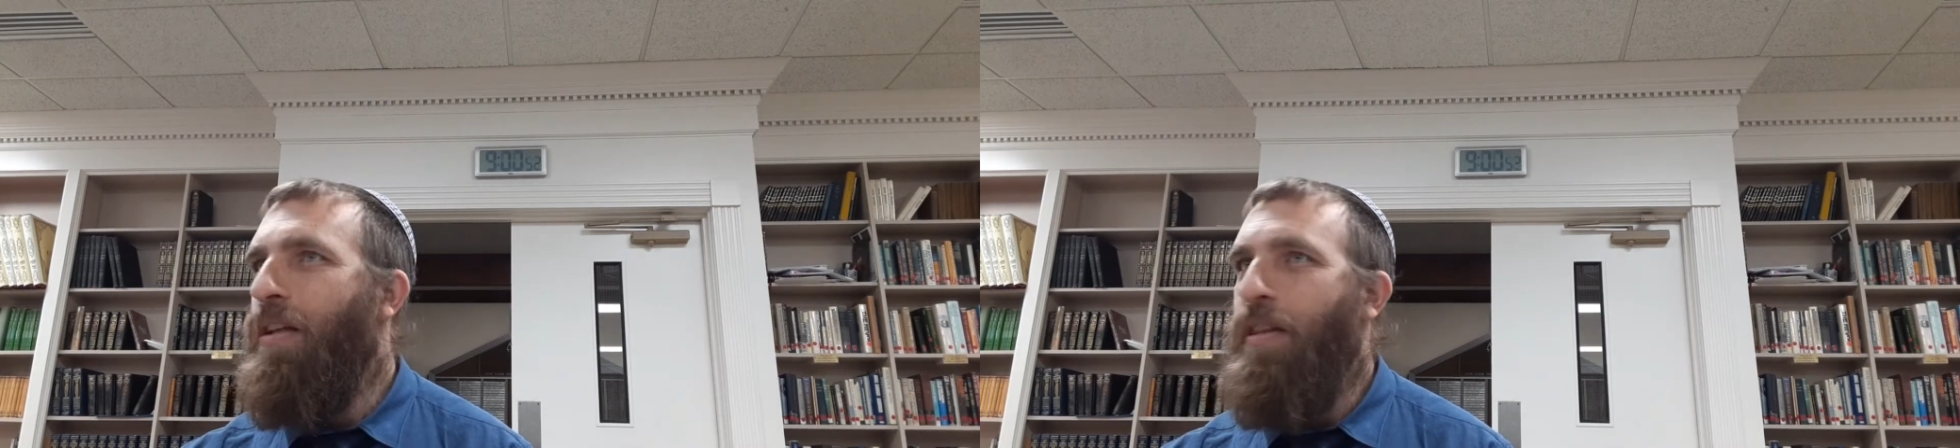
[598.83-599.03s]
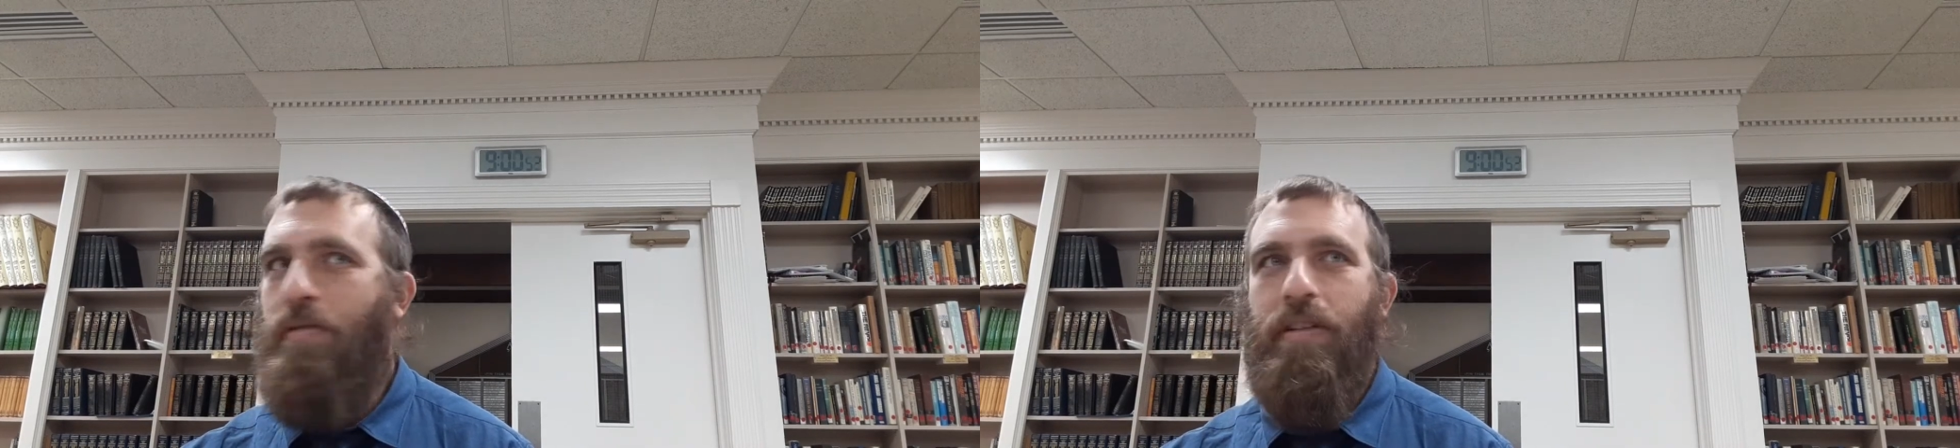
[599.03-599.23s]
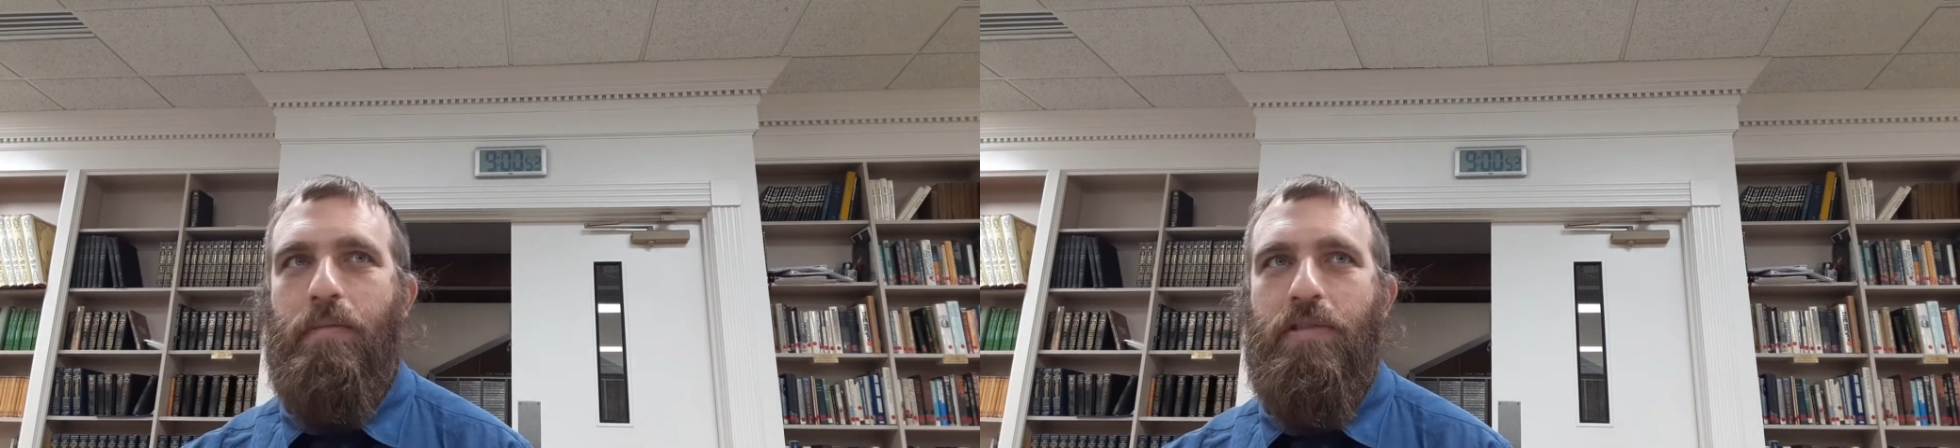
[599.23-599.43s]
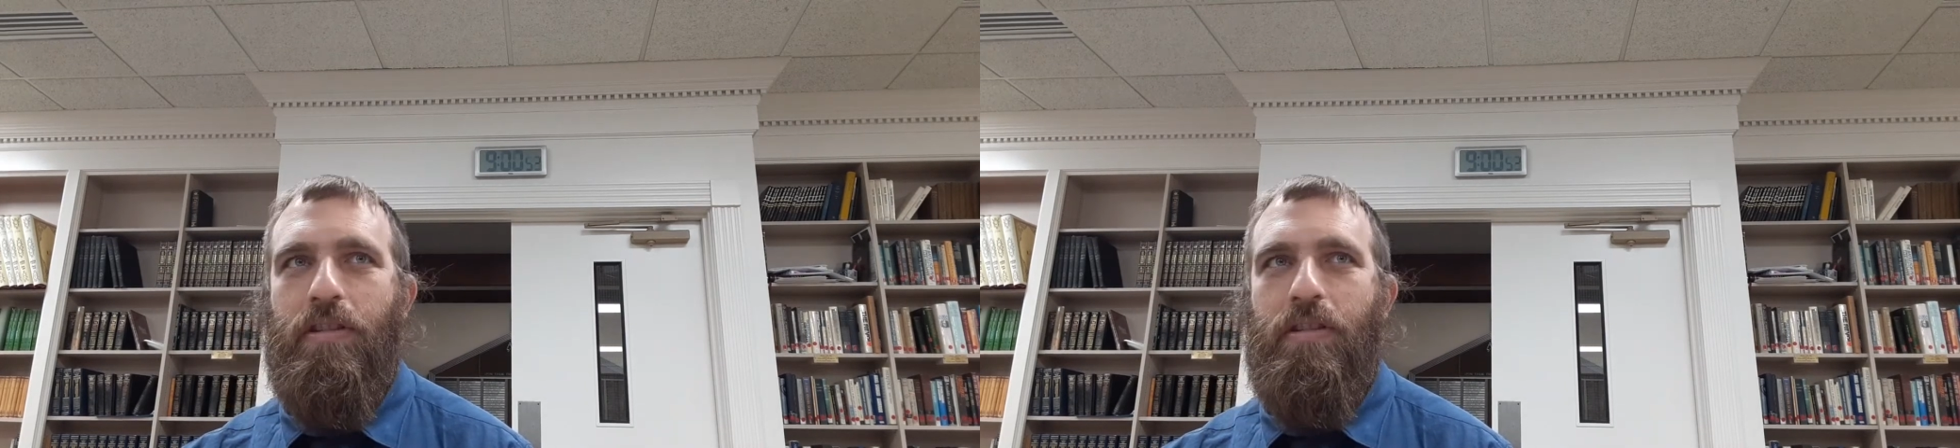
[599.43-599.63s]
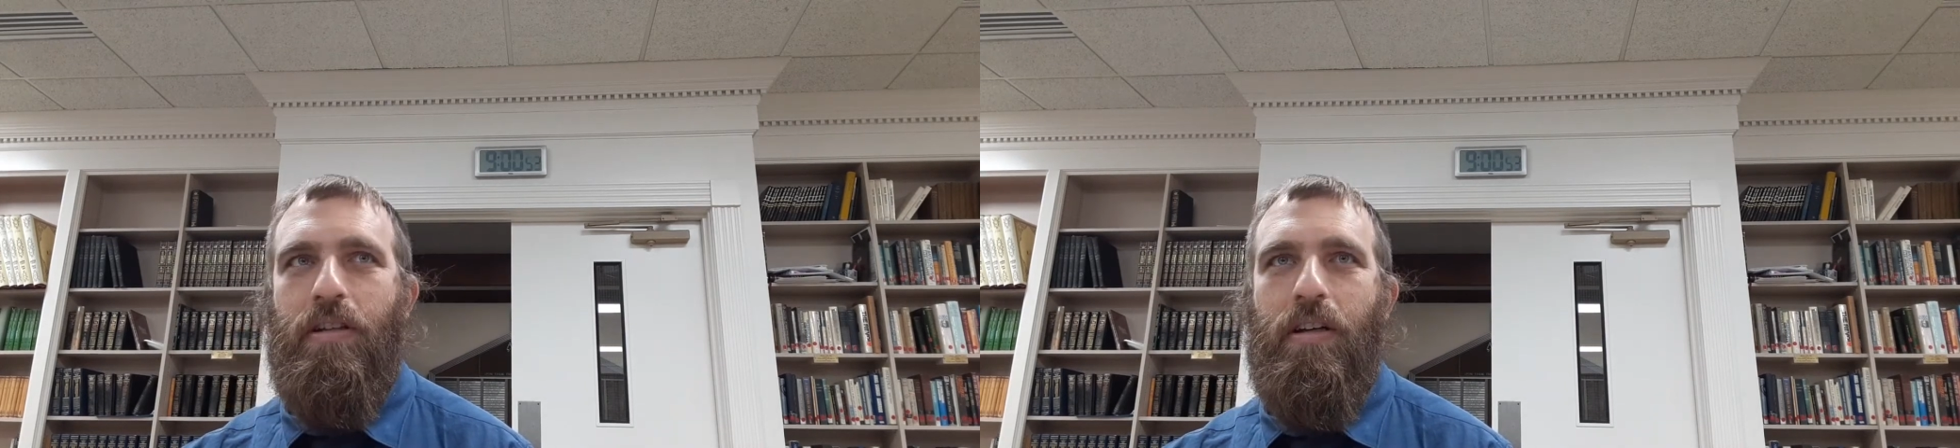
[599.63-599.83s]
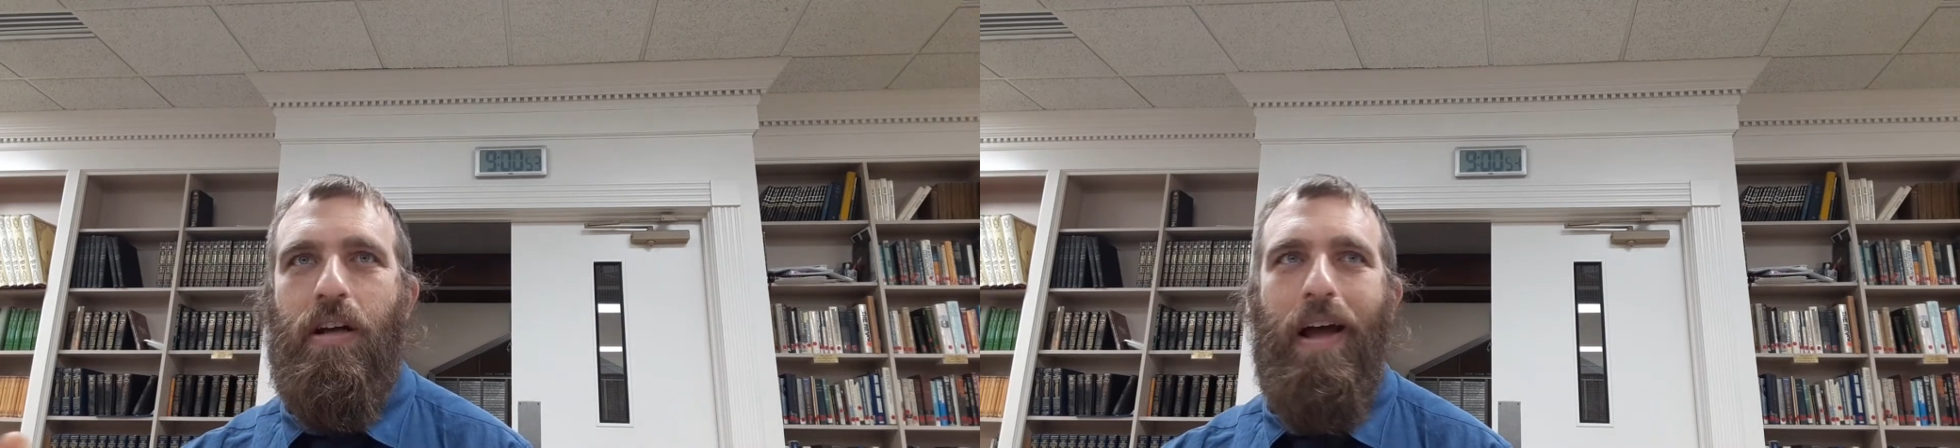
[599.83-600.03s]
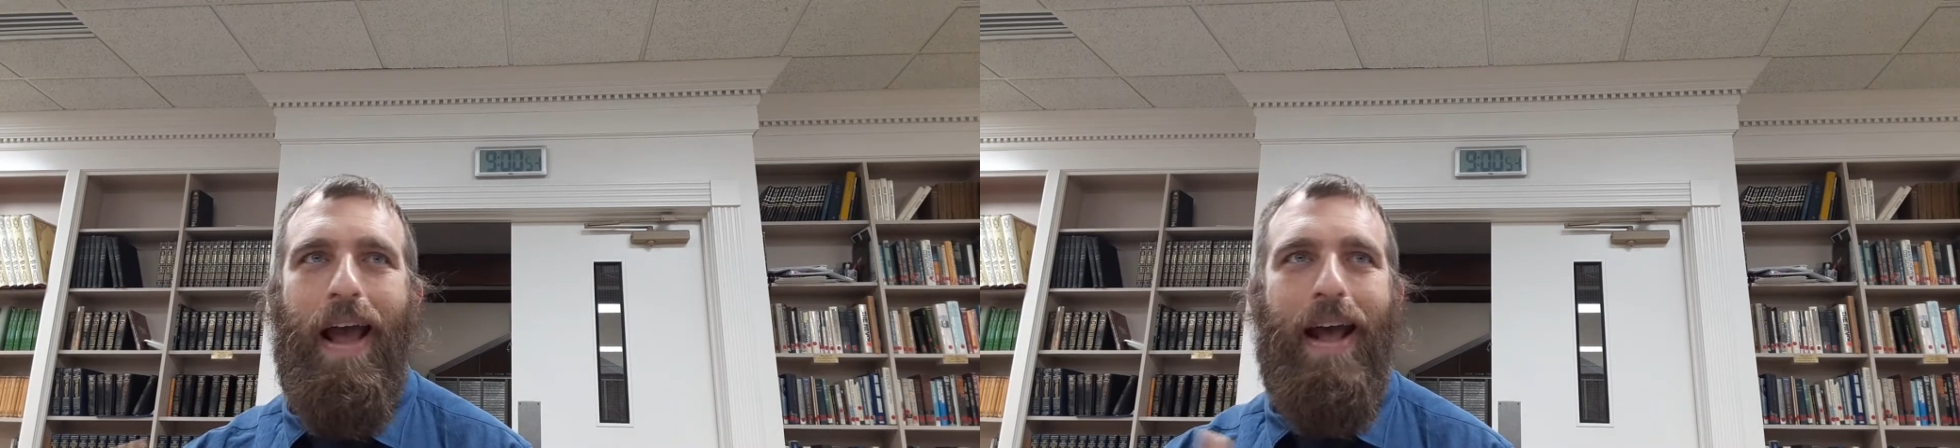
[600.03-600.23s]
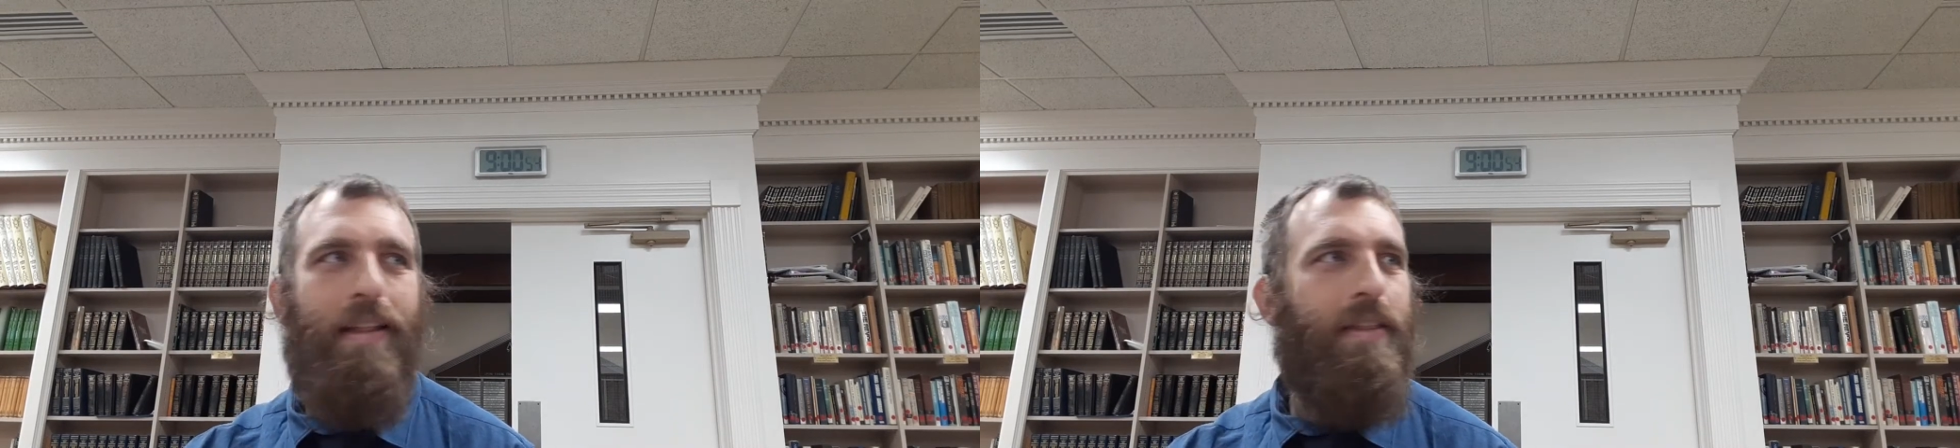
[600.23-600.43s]
the redemption
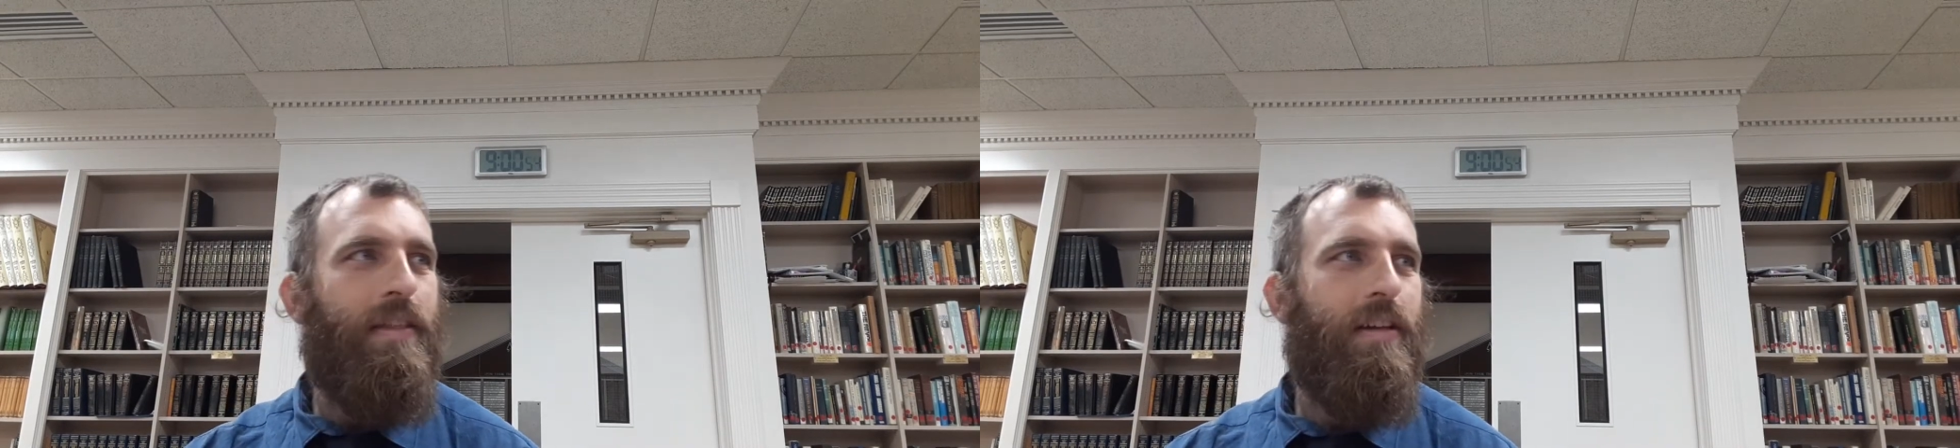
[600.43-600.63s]
and